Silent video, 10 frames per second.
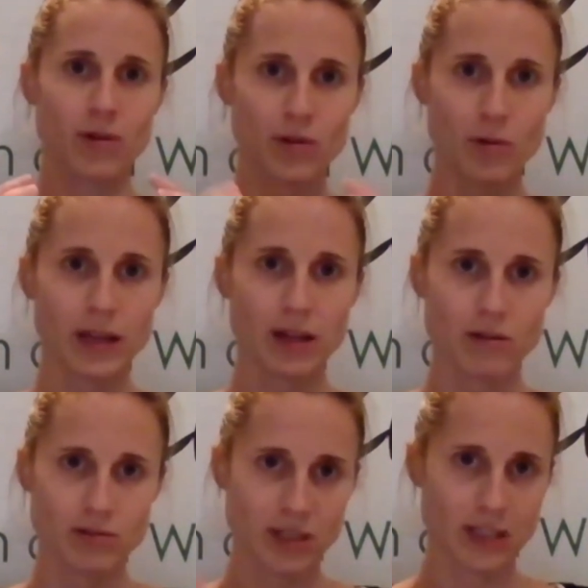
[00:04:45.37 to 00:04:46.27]
quick
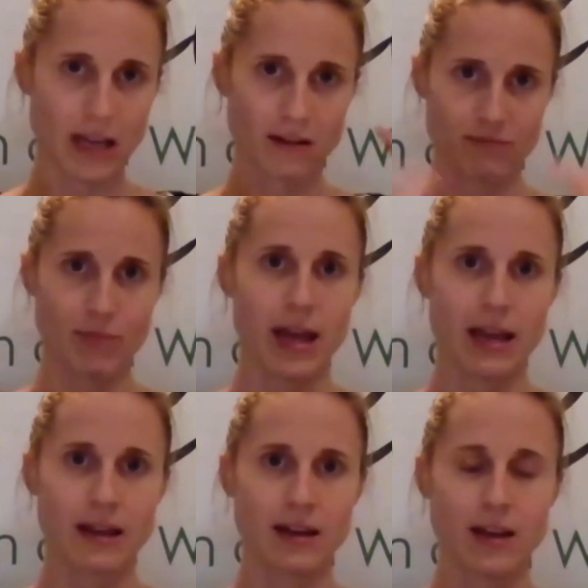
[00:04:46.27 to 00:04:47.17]
onset
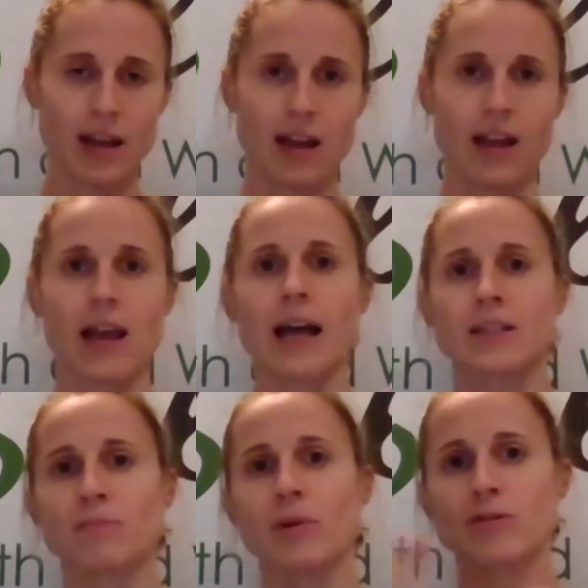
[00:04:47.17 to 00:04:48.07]
pain,
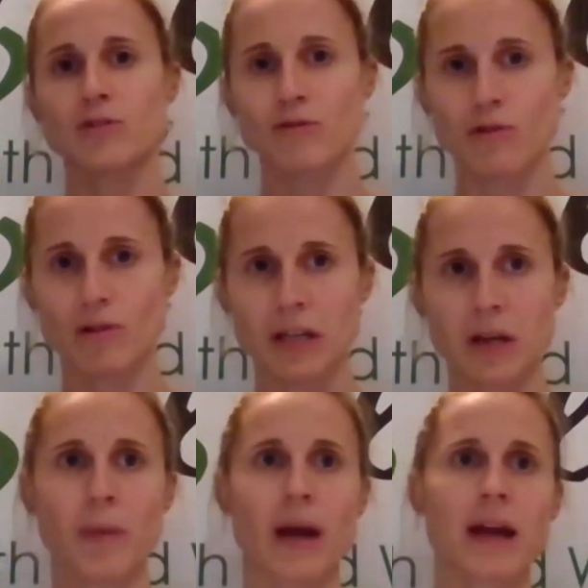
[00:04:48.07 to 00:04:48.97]
as opposed to
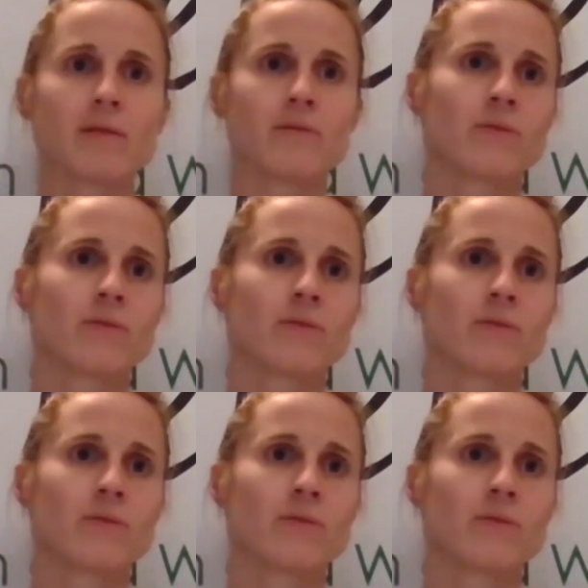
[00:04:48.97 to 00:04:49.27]
chronic pain,